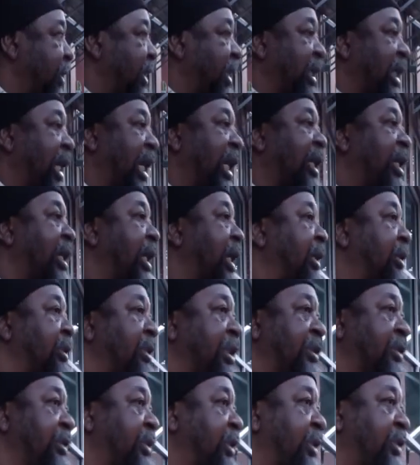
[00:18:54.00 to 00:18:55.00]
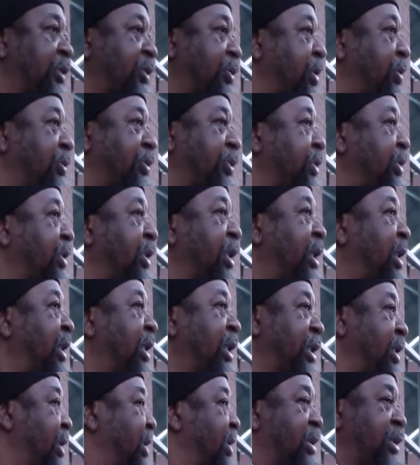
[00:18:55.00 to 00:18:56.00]
But in that context of that scripture,
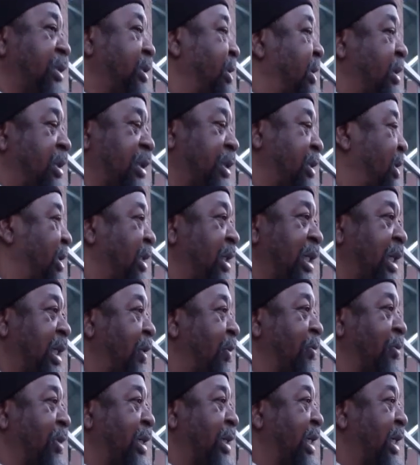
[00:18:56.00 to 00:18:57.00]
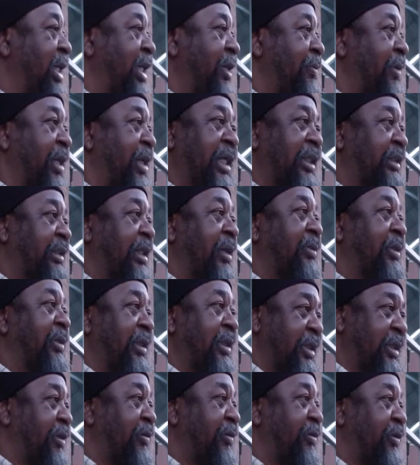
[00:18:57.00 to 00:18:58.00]
it don't mean it, means
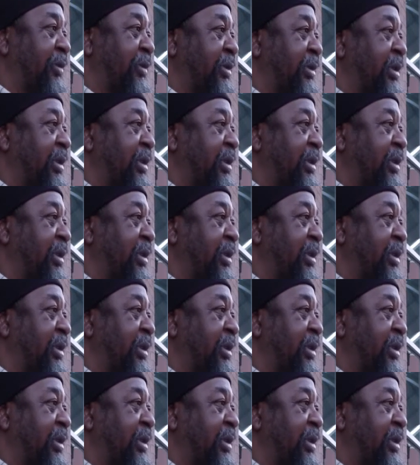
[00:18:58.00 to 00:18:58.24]
something different.